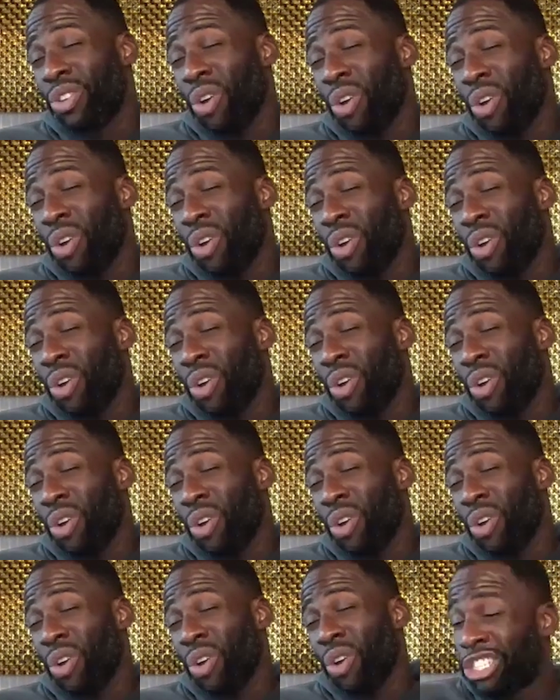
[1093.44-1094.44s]
at least
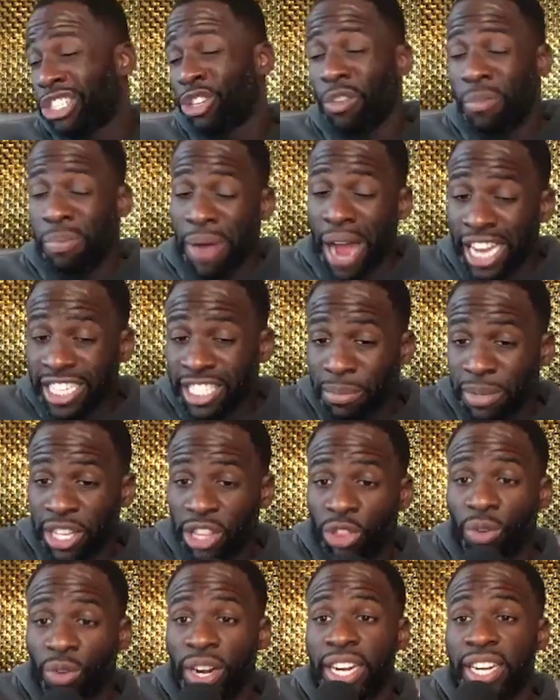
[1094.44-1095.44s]
two, possibly three
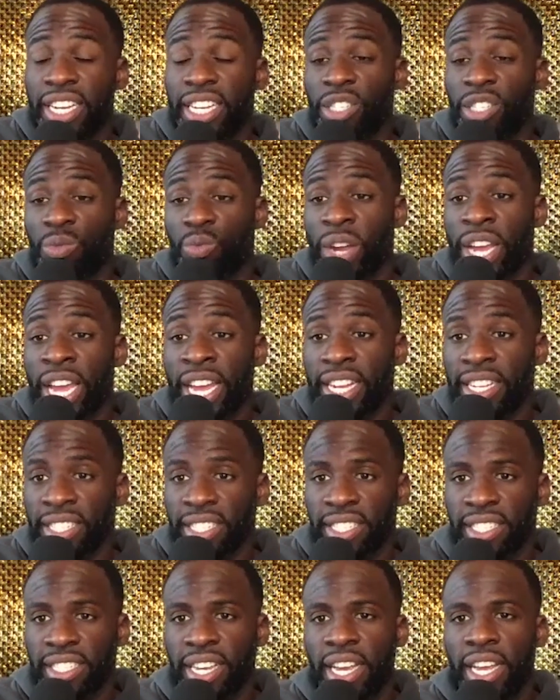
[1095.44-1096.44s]
of these wins,
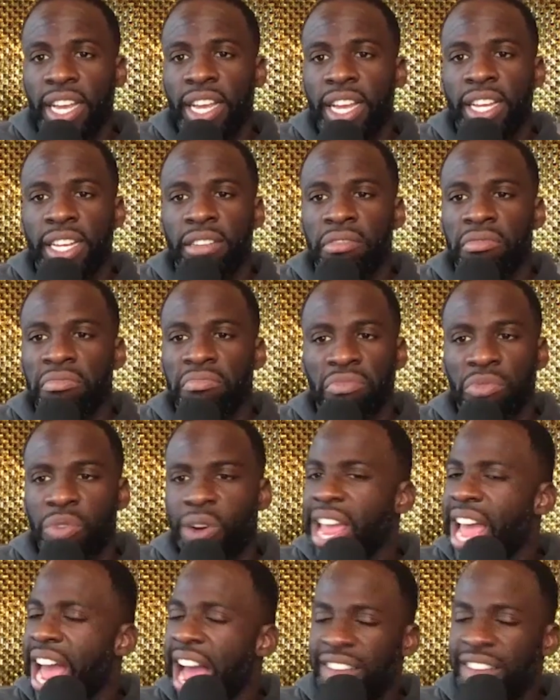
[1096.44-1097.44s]
we
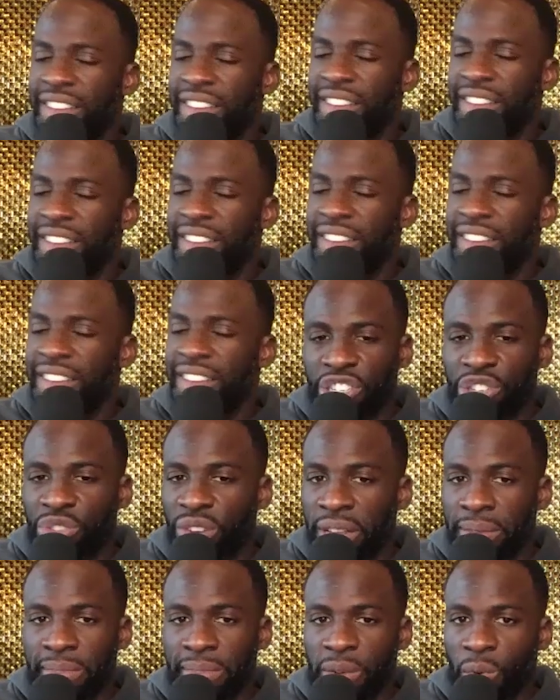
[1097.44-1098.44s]
haven't shot
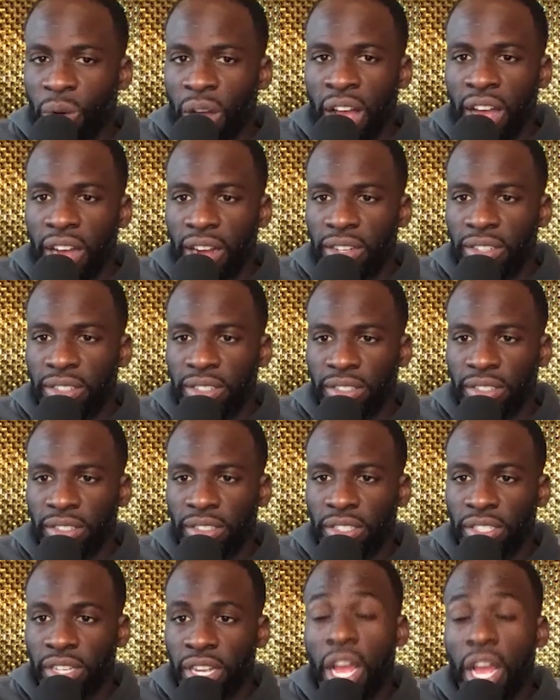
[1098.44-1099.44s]
extremely well,
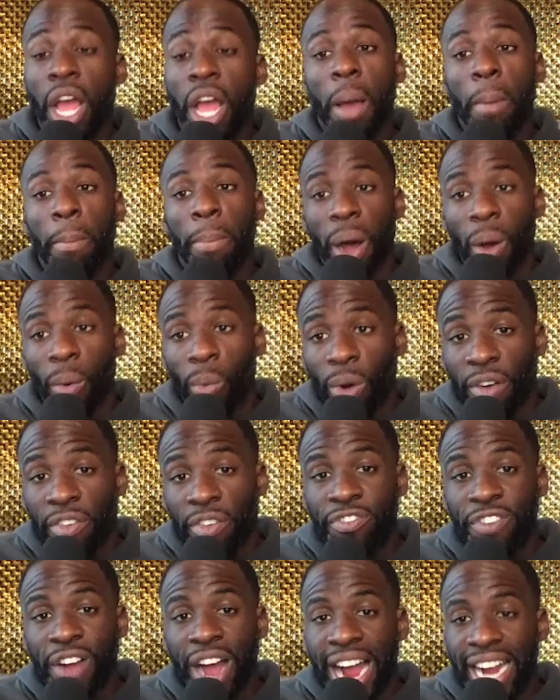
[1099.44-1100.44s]
but we're
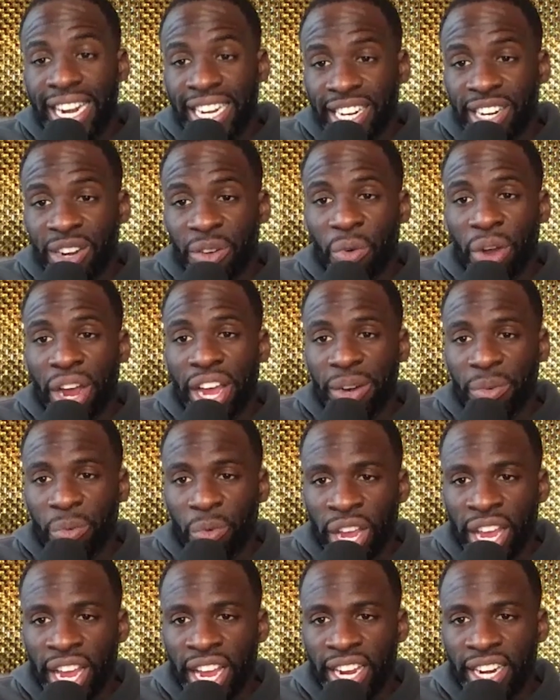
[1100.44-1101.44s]
finding a way to
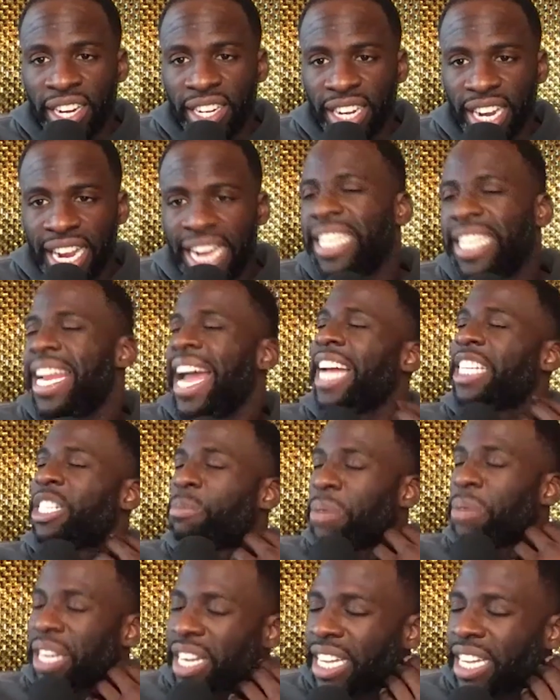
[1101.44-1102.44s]
win. And that's
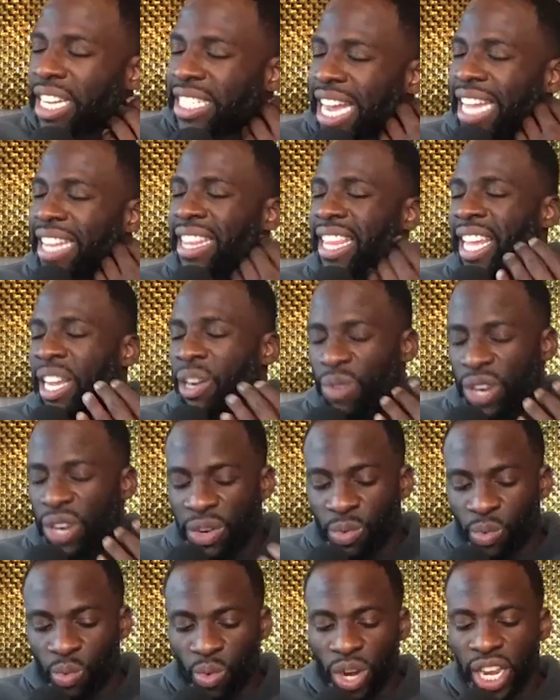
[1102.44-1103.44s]
because I think we
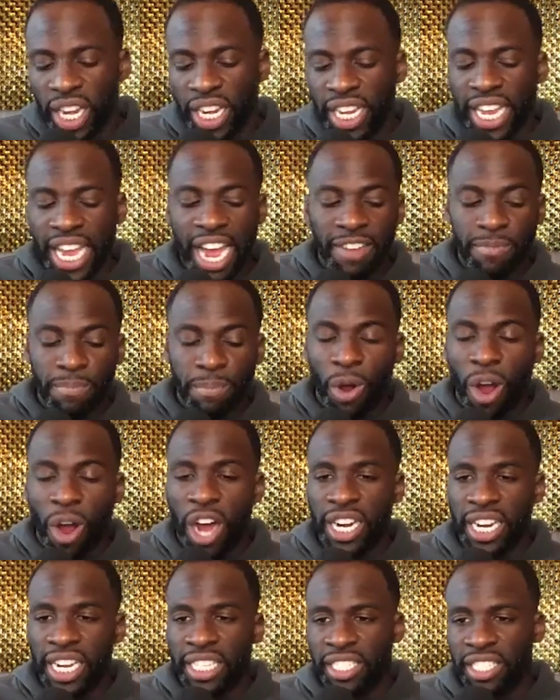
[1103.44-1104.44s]
really have bought
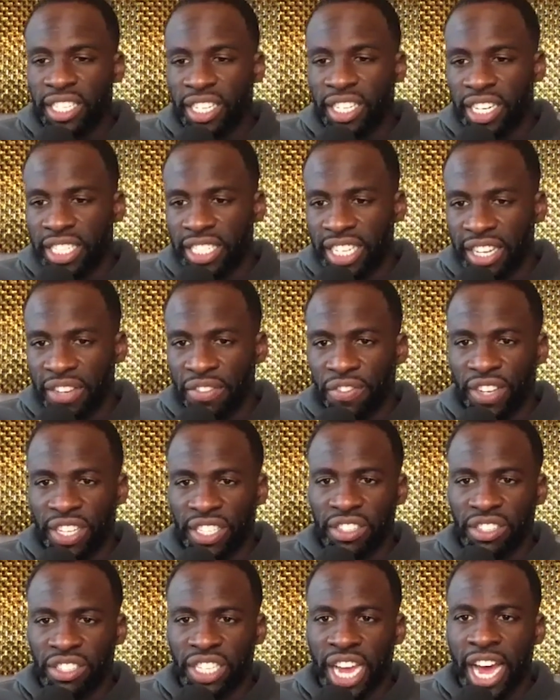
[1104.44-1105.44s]
into the
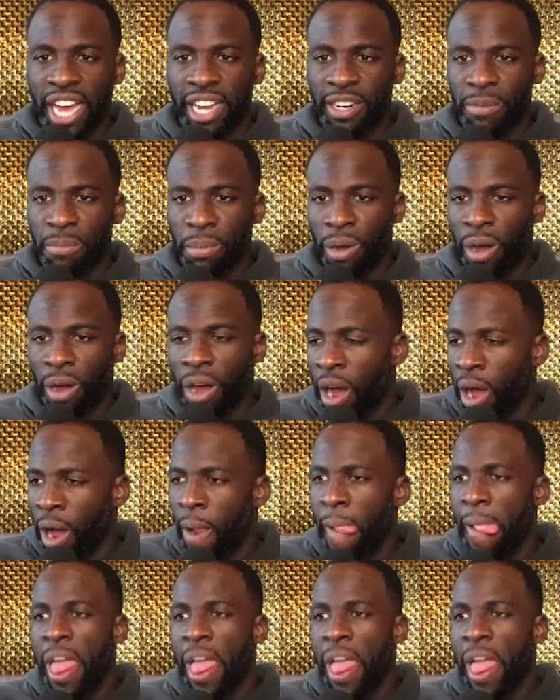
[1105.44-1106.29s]
defensive side of the ball.